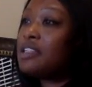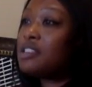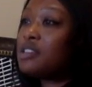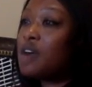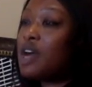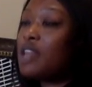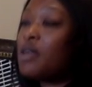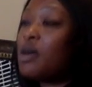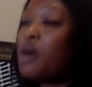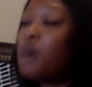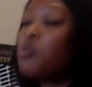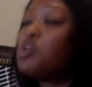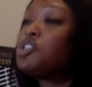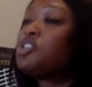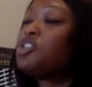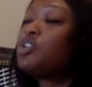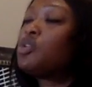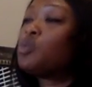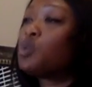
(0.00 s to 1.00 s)
So I
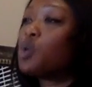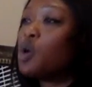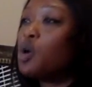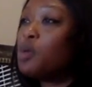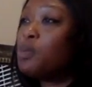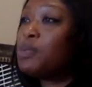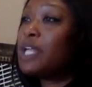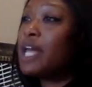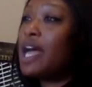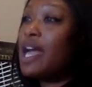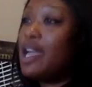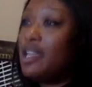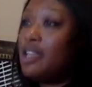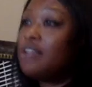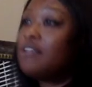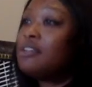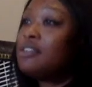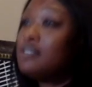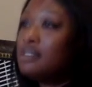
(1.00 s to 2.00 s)
want you to role play
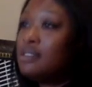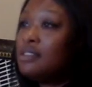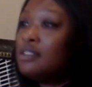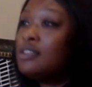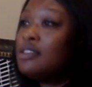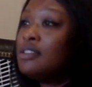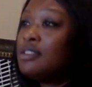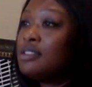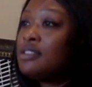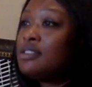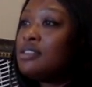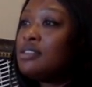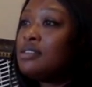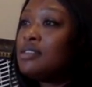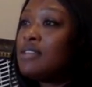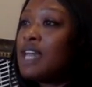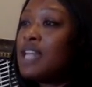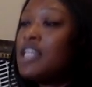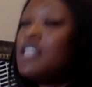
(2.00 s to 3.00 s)

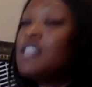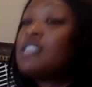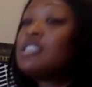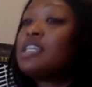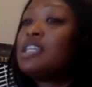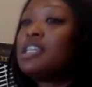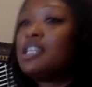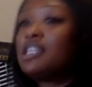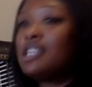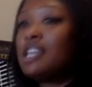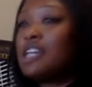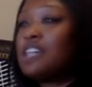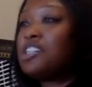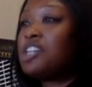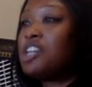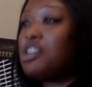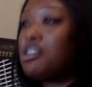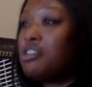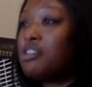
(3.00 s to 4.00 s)
that he's sitting in that
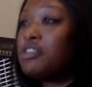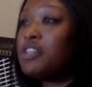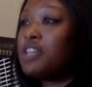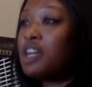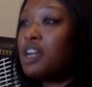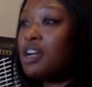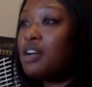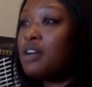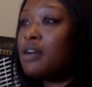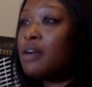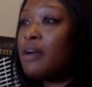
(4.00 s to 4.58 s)
chair over there.